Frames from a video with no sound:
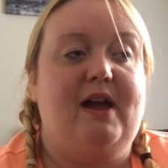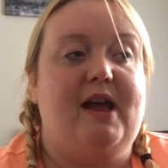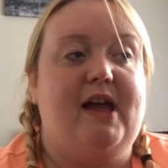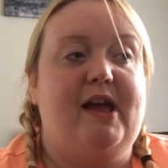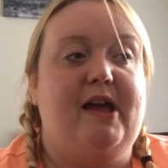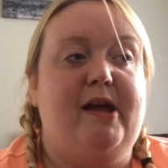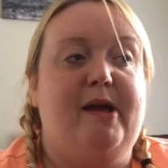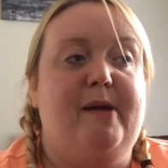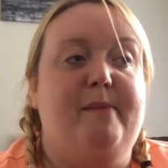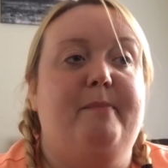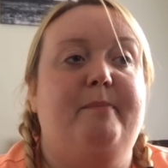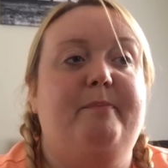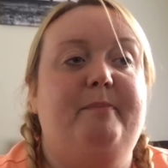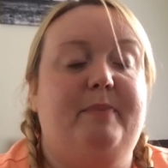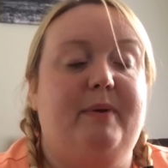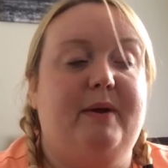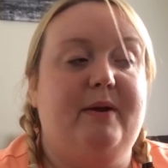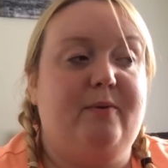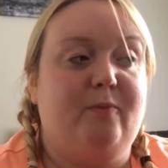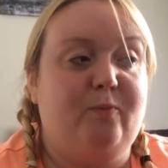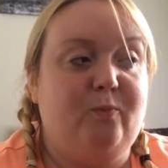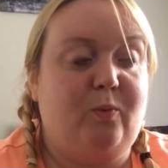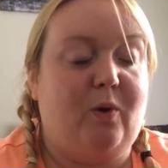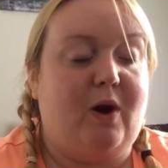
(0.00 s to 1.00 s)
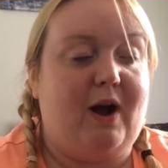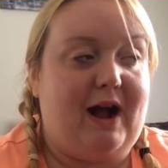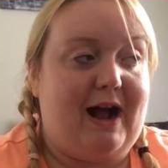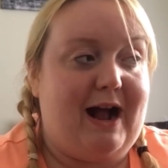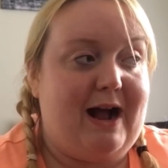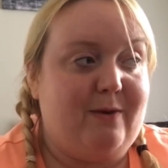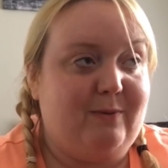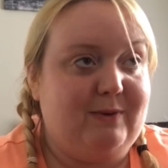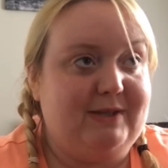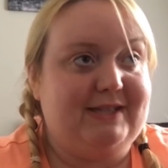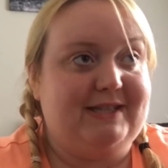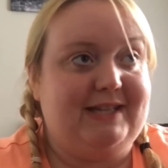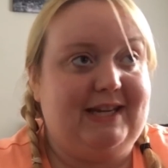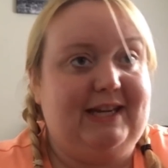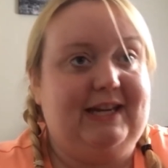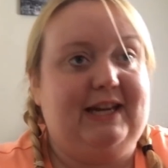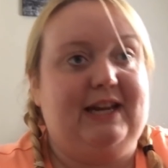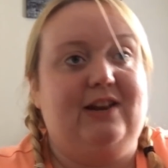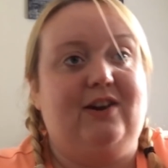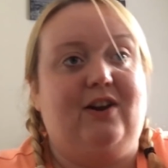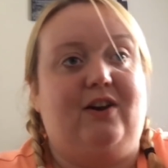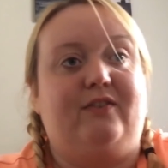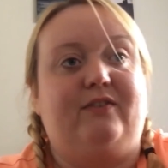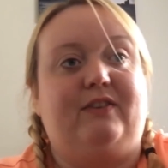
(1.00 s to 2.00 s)
But what I was
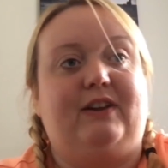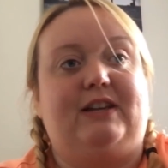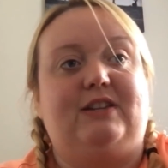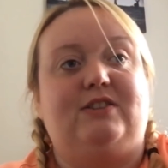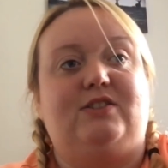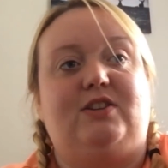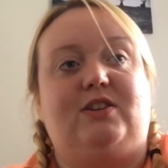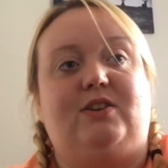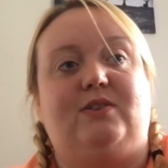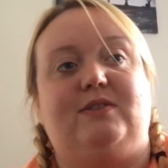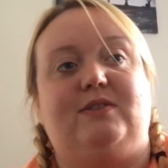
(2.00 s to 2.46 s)
thinking of is